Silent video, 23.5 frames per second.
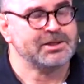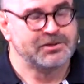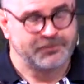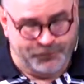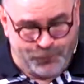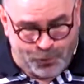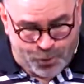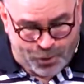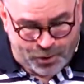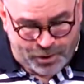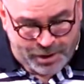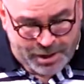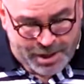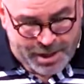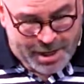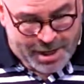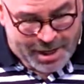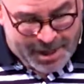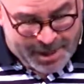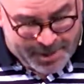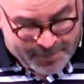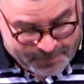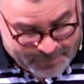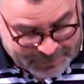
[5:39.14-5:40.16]
It's for
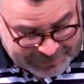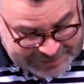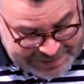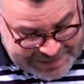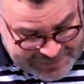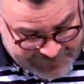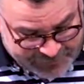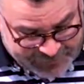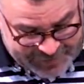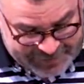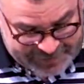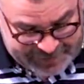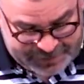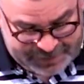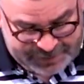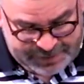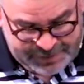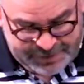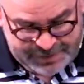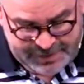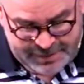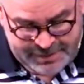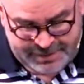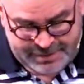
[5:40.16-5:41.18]

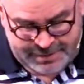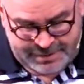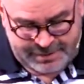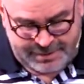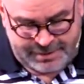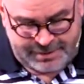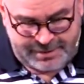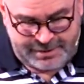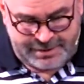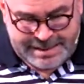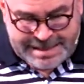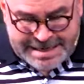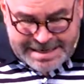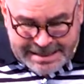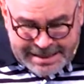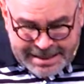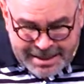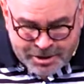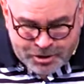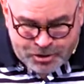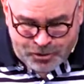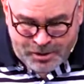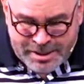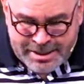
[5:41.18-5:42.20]
believing.
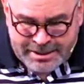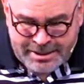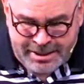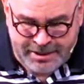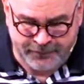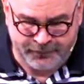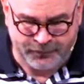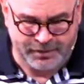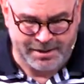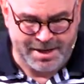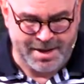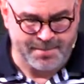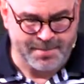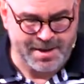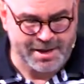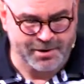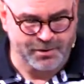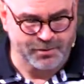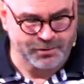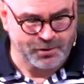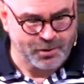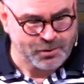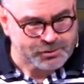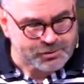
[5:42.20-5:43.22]
Eating and drinking, for that
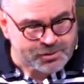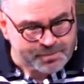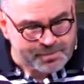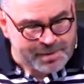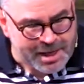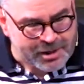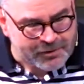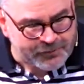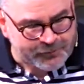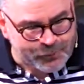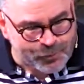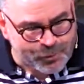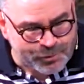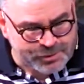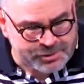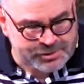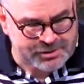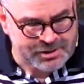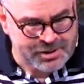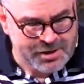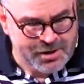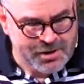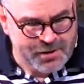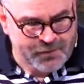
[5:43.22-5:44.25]
matter. Those are
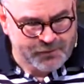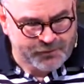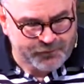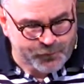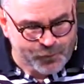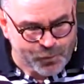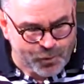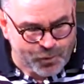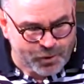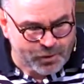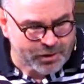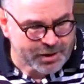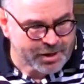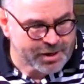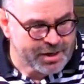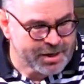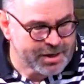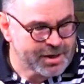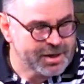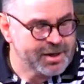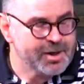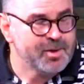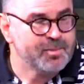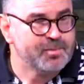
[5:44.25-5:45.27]
metaphors for
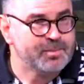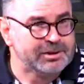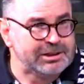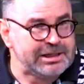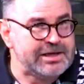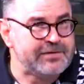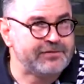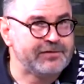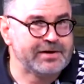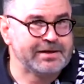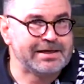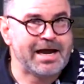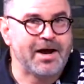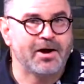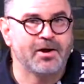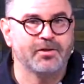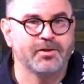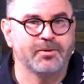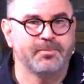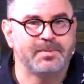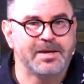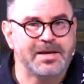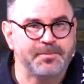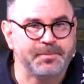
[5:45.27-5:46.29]
believing.
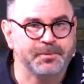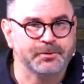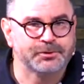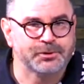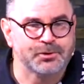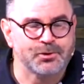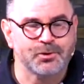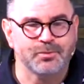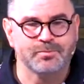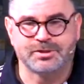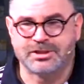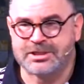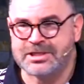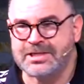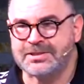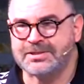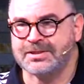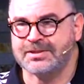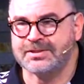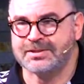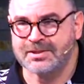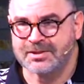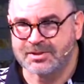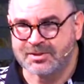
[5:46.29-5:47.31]
Now, the people to whom
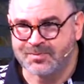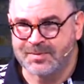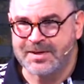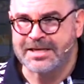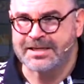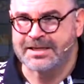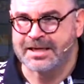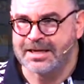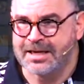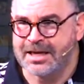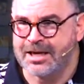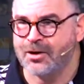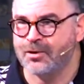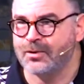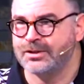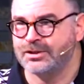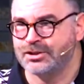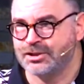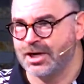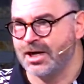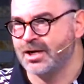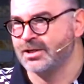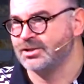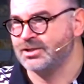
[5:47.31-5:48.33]
Jesus is speaking here
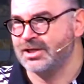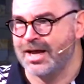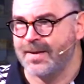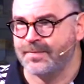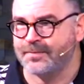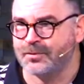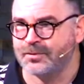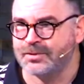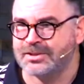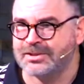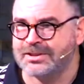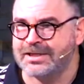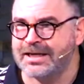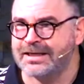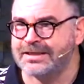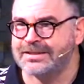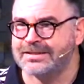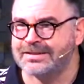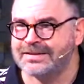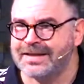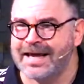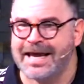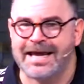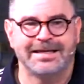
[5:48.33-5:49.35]
in John chapter
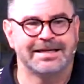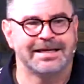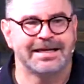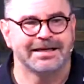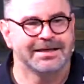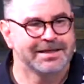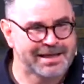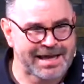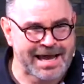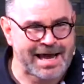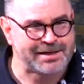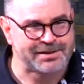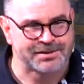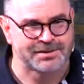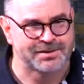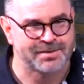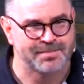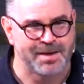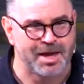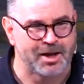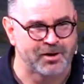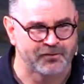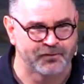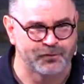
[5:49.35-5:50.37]
6, they didn't catch
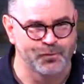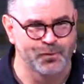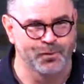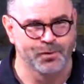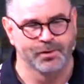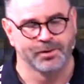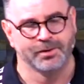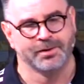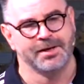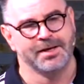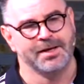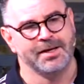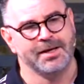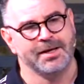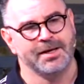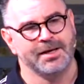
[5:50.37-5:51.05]
the metaphor.